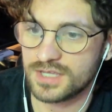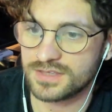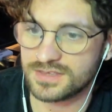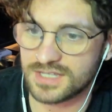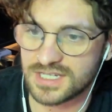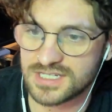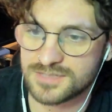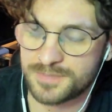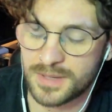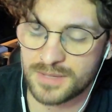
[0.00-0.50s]

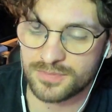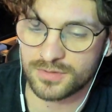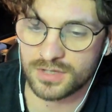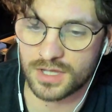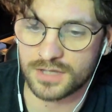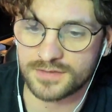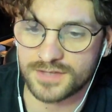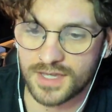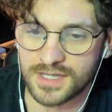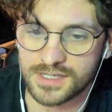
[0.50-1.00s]
these people
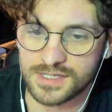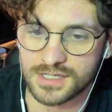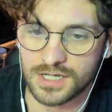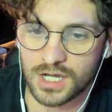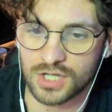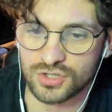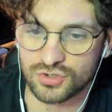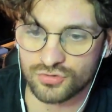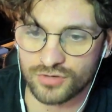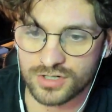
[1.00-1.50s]
are taking
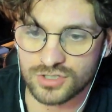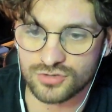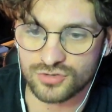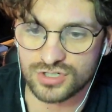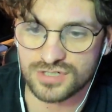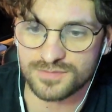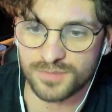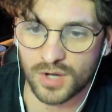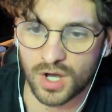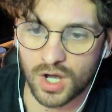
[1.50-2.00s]
a directory
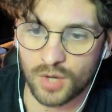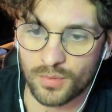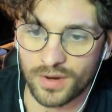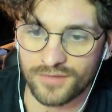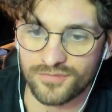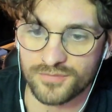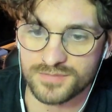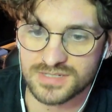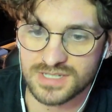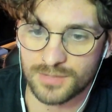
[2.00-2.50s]
spot away
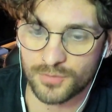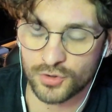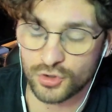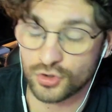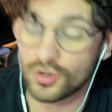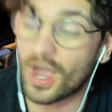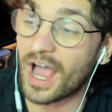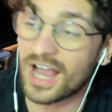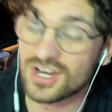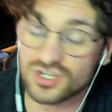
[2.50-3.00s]
from someone
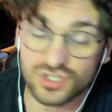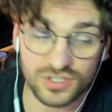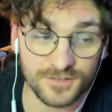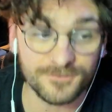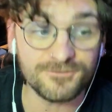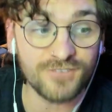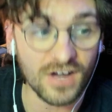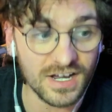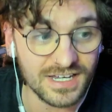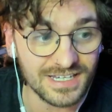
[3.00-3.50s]
who actually
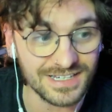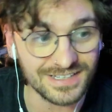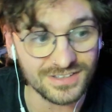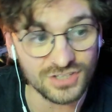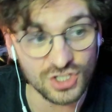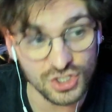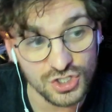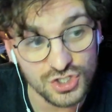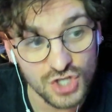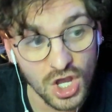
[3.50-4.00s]
fucking
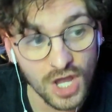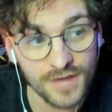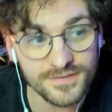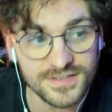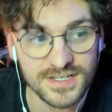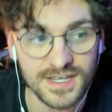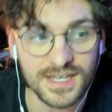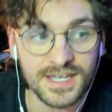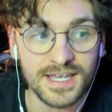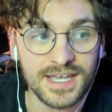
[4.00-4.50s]

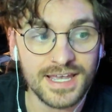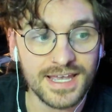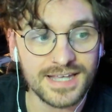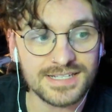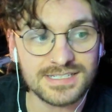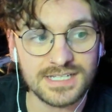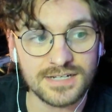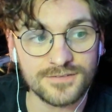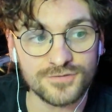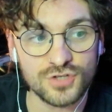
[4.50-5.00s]
deserves it
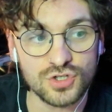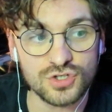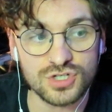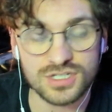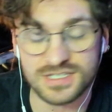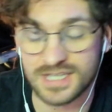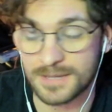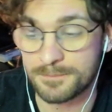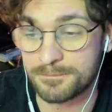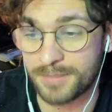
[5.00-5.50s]
instead of you
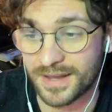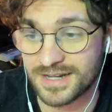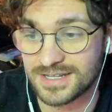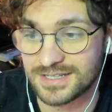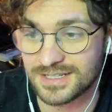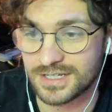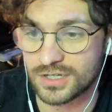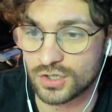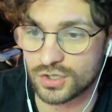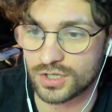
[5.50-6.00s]
just
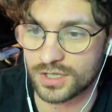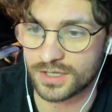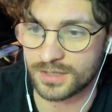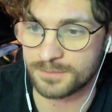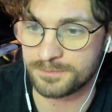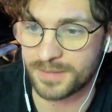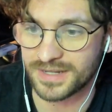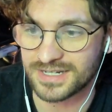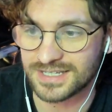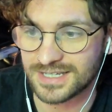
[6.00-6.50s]
embedding on
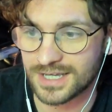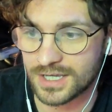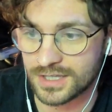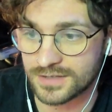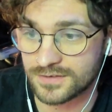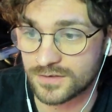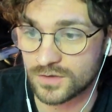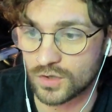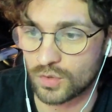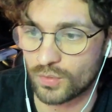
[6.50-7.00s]
embedding it
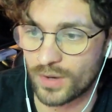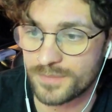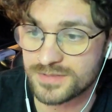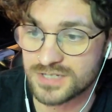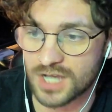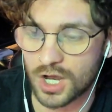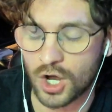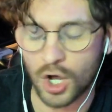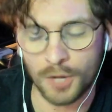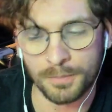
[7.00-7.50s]
into your
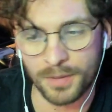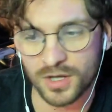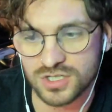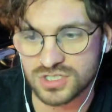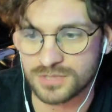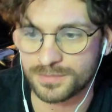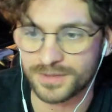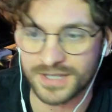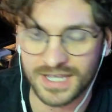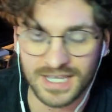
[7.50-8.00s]
website or
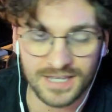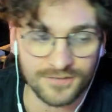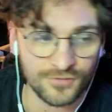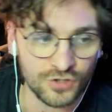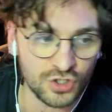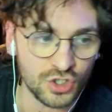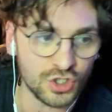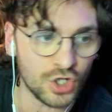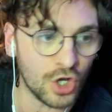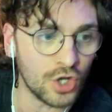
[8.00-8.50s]
possibly
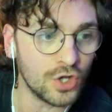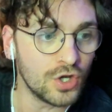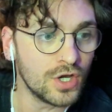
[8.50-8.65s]
even, you know,